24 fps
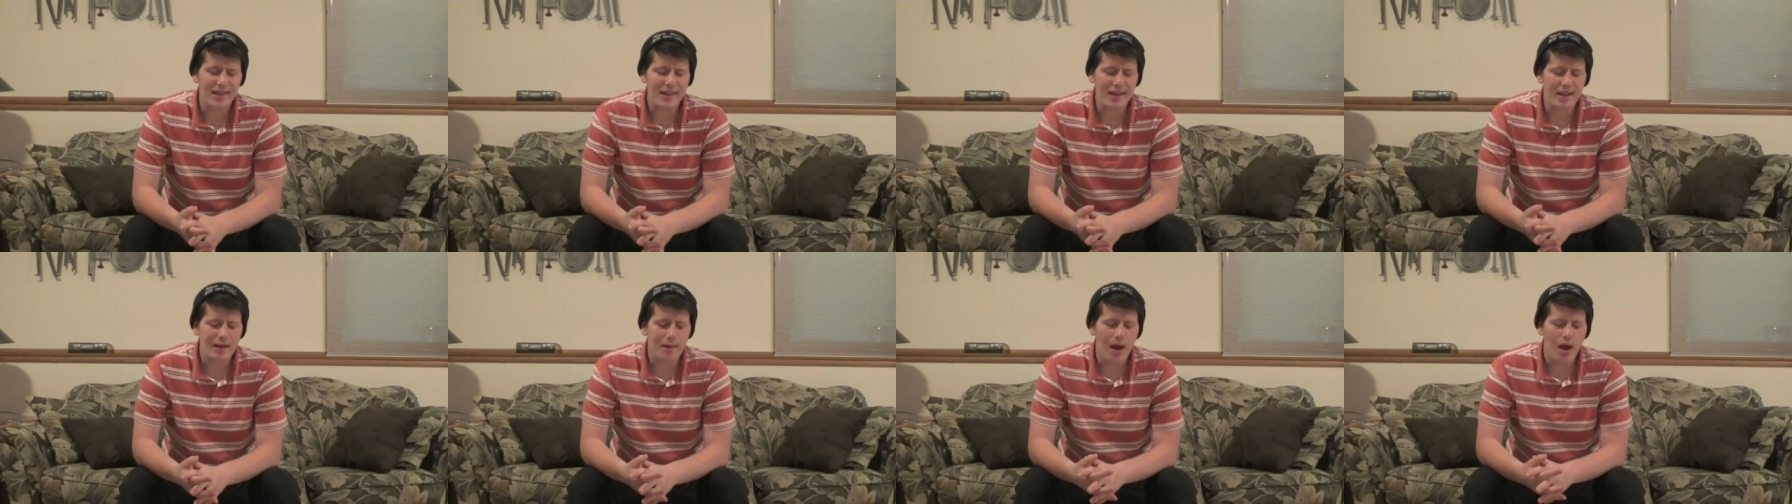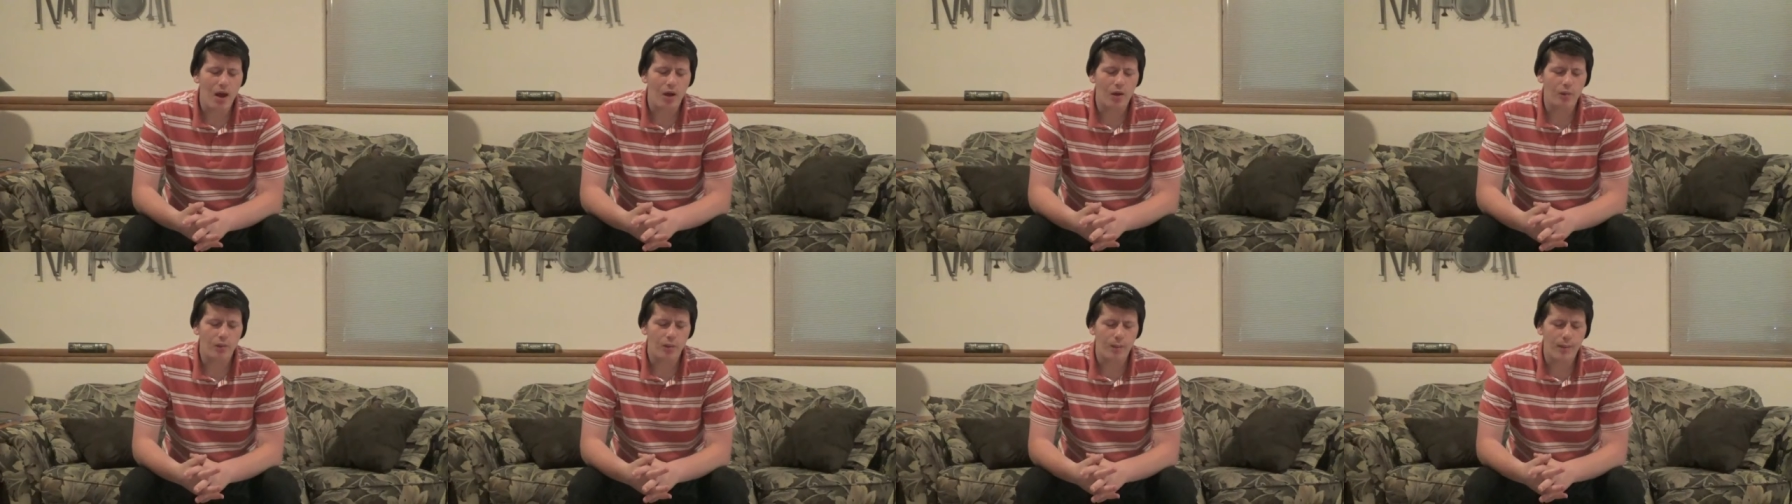thing
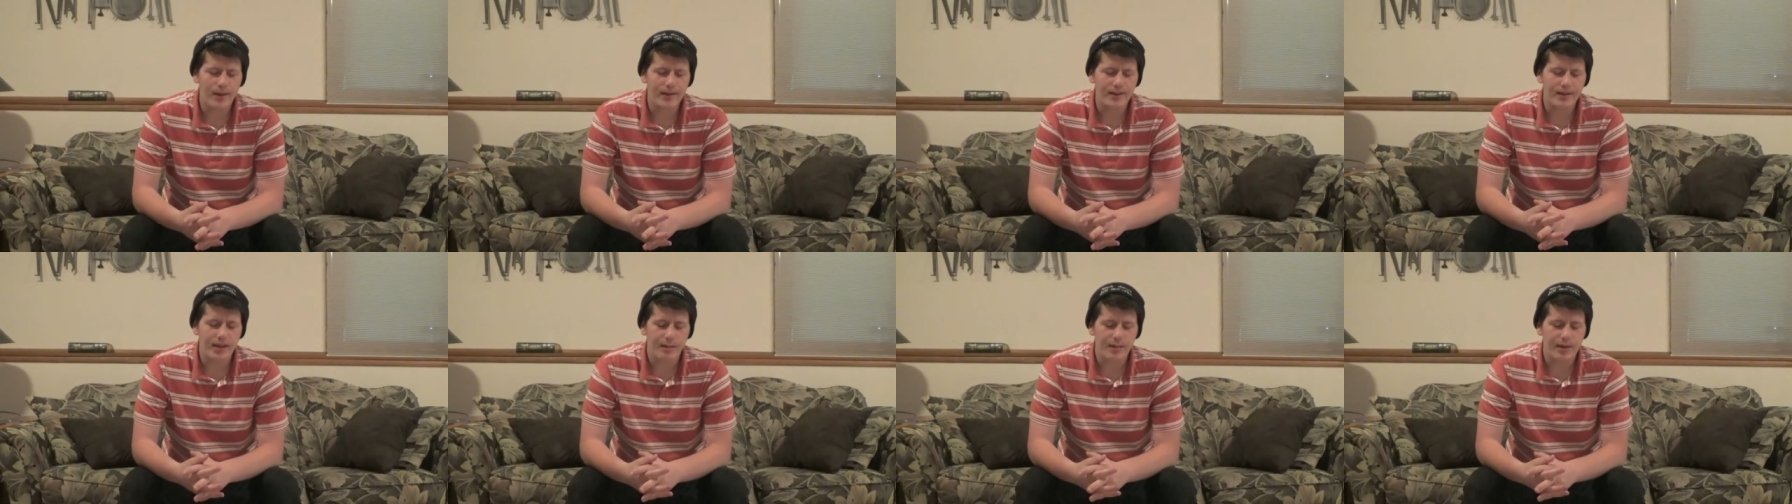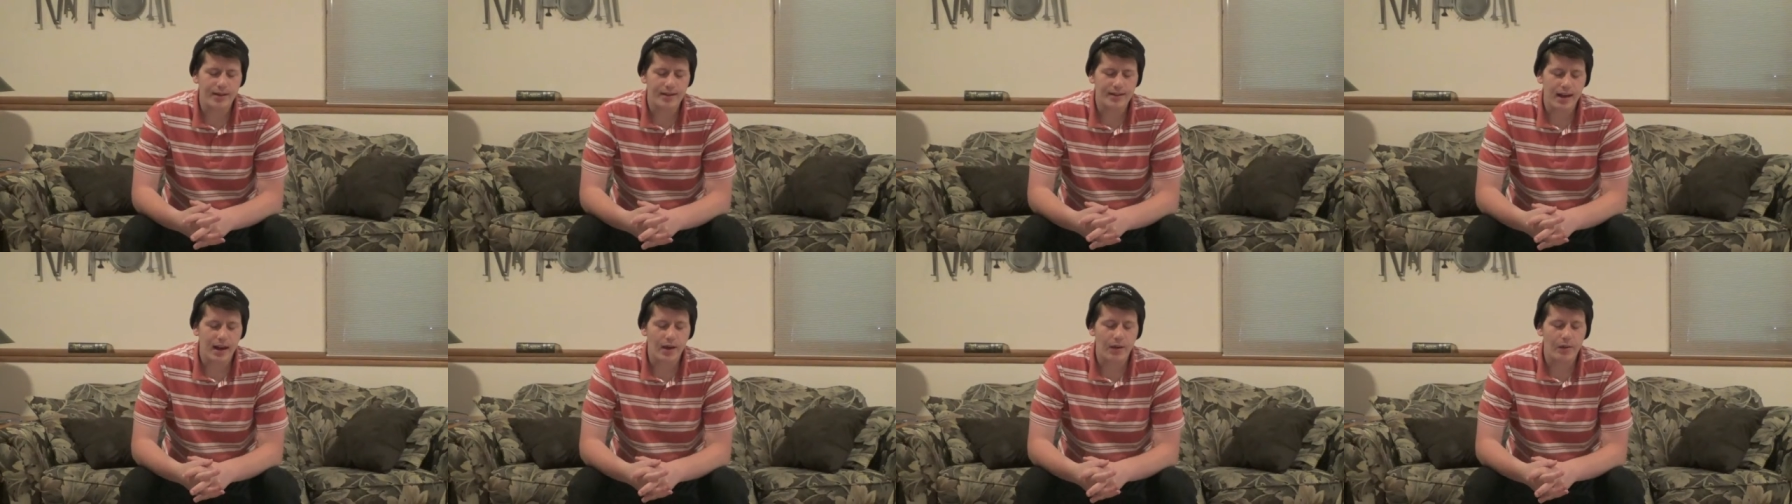about romantic
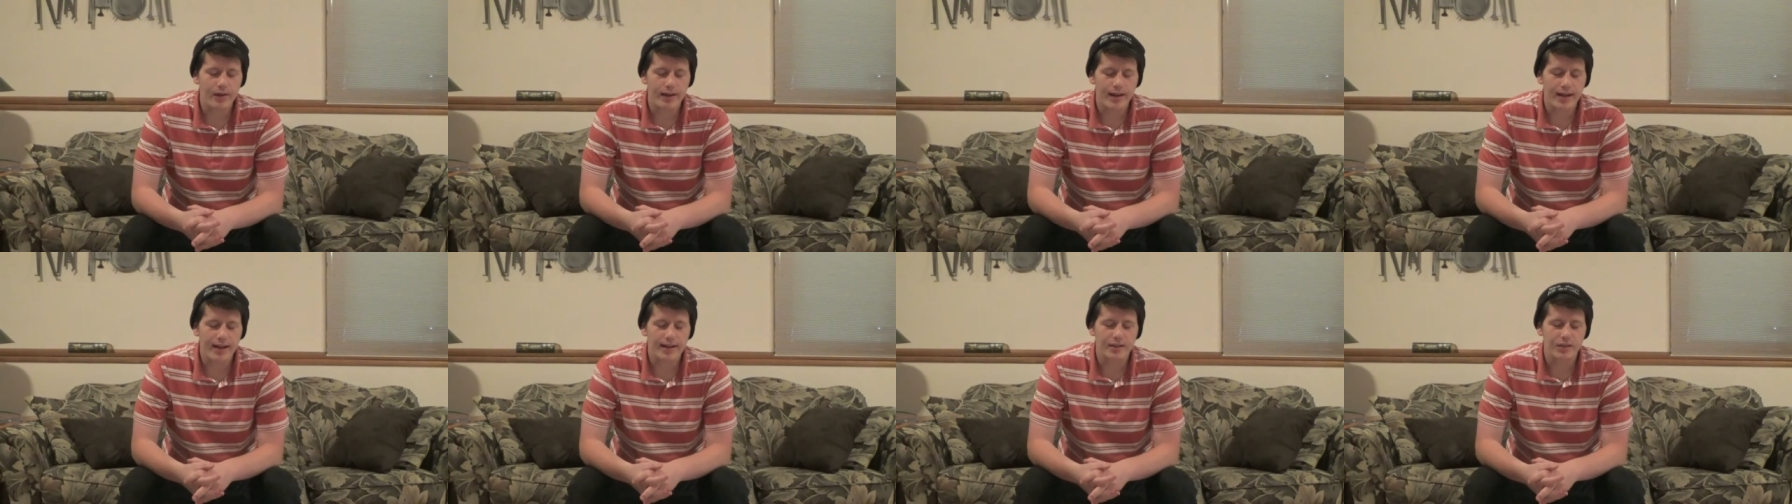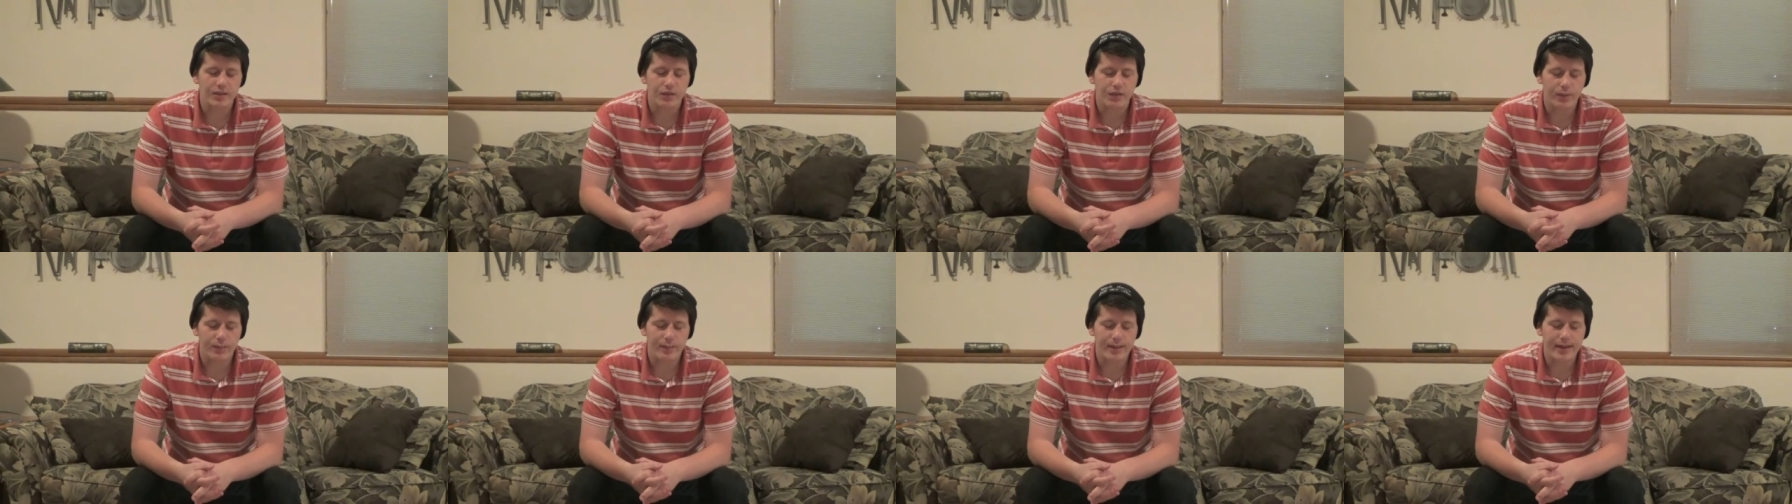comedies nowadays
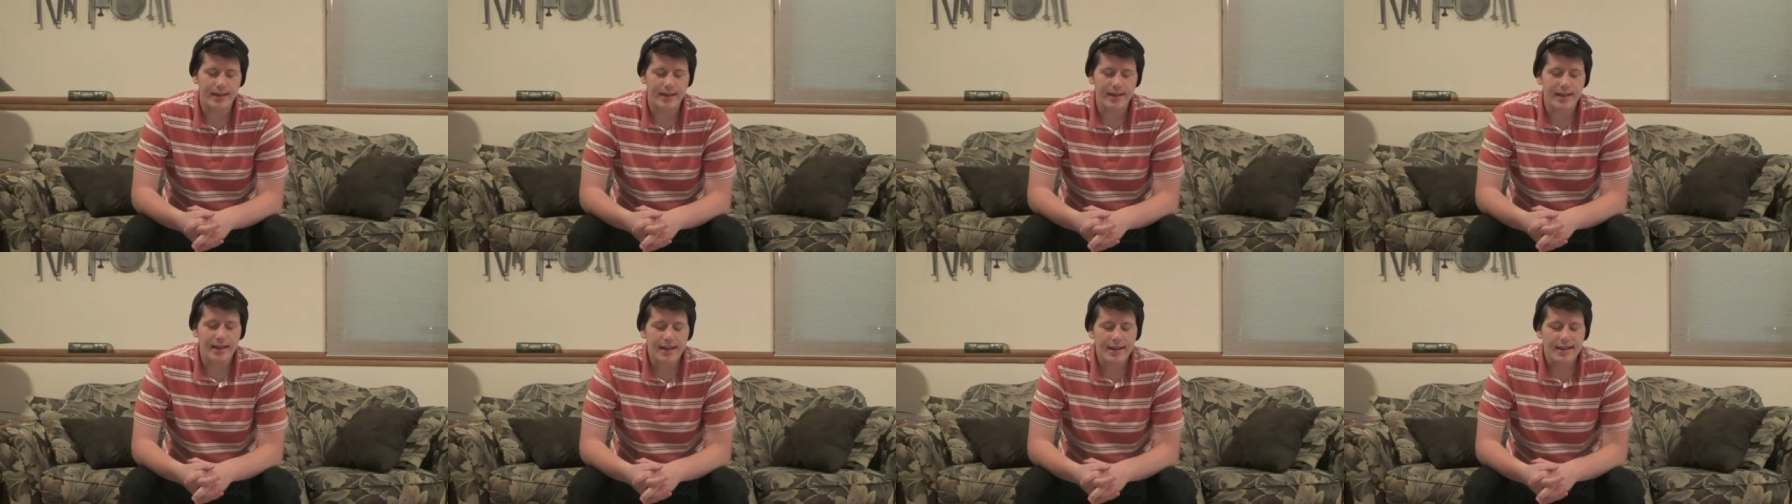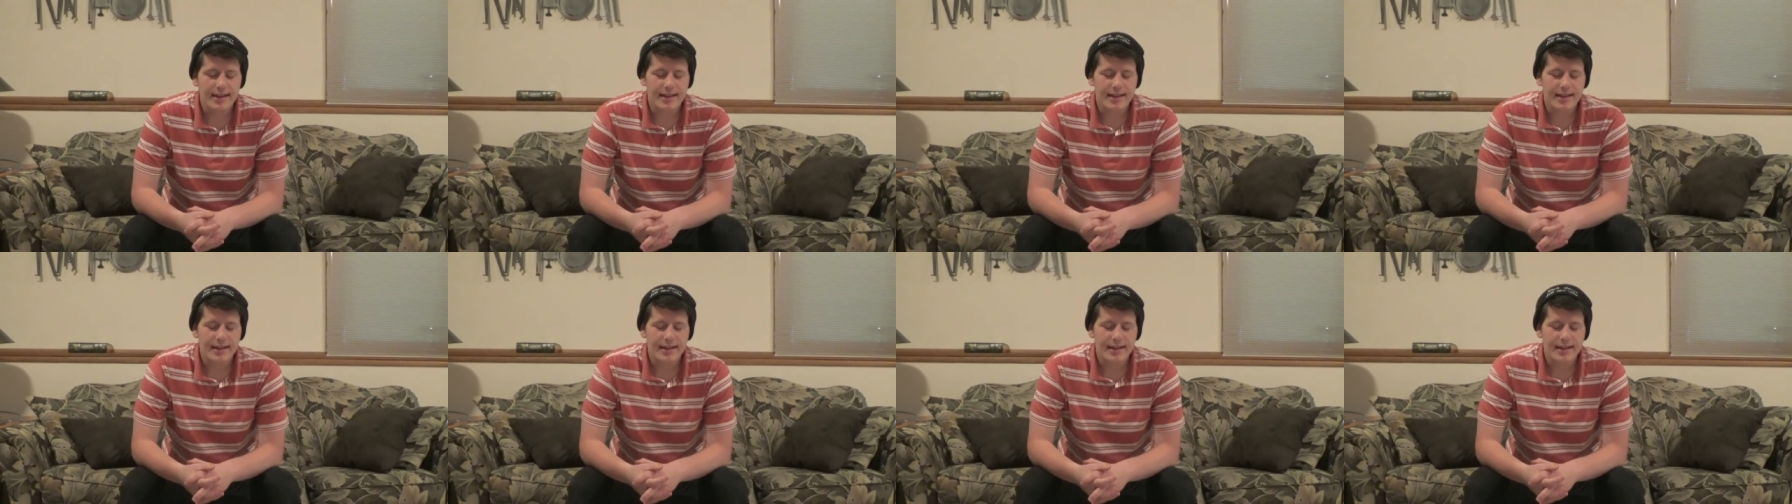for me